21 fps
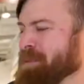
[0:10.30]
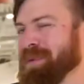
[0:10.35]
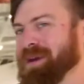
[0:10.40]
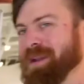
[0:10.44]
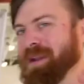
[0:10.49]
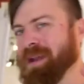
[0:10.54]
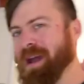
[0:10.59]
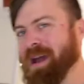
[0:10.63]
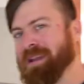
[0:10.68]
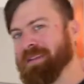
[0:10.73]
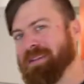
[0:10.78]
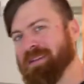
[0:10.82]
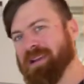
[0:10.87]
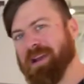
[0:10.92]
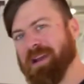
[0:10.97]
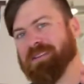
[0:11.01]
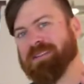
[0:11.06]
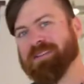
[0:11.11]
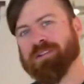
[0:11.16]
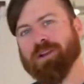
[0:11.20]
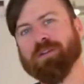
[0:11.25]
But
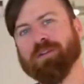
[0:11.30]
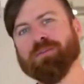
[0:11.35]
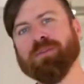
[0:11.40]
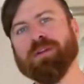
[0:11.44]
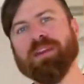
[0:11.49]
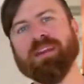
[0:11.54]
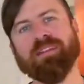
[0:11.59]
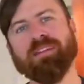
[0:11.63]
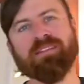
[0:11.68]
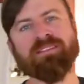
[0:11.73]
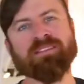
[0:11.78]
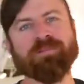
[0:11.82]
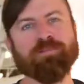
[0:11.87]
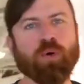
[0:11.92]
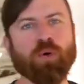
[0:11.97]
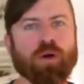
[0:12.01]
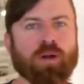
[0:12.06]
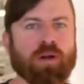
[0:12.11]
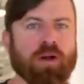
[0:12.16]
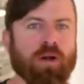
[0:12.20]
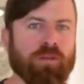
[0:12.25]
I started reading this
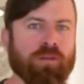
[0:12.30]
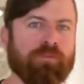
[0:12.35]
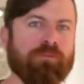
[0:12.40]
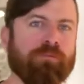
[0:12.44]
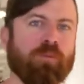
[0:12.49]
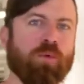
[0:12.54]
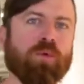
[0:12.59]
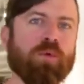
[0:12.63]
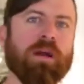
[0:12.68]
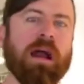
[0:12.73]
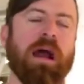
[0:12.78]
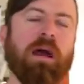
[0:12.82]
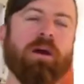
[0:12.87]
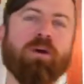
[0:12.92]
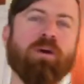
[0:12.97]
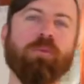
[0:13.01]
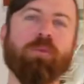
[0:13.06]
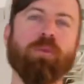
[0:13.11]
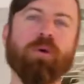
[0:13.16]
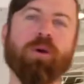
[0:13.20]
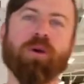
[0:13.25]
book called The
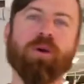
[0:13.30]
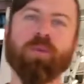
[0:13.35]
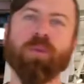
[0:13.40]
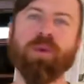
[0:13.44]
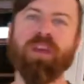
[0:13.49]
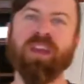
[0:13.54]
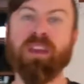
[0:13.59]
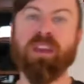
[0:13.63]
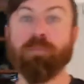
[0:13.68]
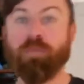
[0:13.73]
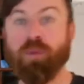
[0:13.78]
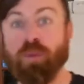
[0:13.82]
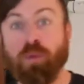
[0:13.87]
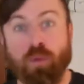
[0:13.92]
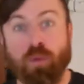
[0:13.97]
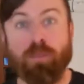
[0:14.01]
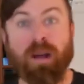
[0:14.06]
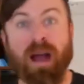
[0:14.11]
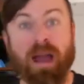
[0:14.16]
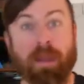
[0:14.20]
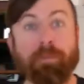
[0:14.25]
4-Hour Workweek, and it
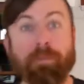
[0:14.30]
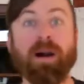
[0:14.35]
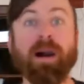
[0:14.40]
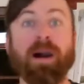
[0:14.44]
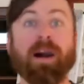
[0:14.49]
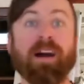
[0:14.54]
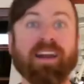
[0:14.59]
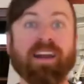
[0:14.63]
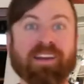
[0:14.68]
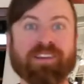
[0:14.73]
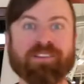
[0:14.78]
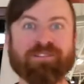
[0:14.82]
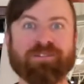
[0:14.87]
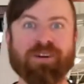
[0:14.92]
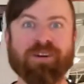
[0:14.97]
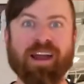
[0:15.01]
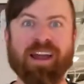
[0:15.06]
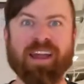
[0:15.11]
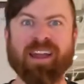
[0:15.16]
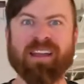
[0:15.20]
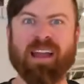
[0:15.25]
blew my mind,
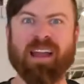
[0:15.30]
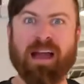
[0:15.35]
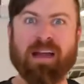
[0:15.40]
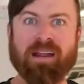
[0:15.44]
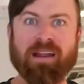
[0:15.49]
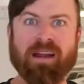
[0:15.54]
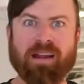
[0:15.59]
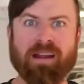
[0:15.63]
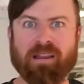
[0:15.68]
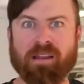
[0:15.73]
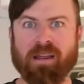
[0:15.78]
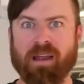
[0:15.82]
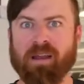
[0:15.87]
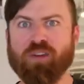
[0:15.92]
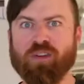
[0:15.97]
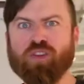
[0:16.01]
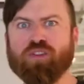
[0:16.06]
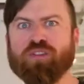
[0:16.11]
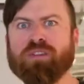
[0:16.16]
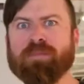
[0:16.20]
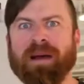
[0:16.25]
right? I
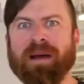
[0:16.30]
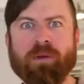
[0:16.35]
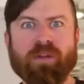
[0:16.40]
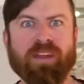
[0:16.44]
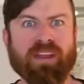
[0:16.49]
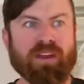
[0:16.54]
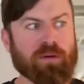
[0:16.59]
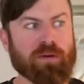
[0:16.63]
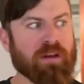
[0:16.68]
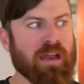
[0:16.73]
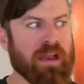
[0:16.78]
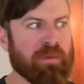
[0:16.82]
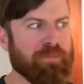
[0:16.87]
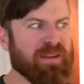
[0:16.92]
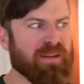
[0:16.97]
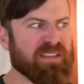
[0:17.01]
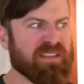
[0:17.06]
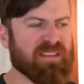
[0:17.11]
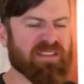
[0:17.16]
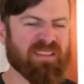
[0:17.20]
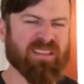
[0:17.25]
learned about internet
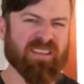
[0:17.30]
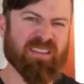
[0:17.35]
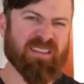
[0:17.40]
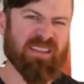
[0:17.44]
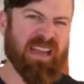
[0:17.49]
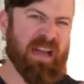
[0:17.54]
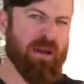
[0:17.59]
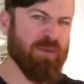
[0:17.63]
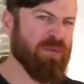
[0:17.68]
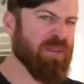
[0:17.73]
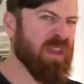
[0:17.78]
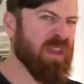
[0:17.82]
businesses and how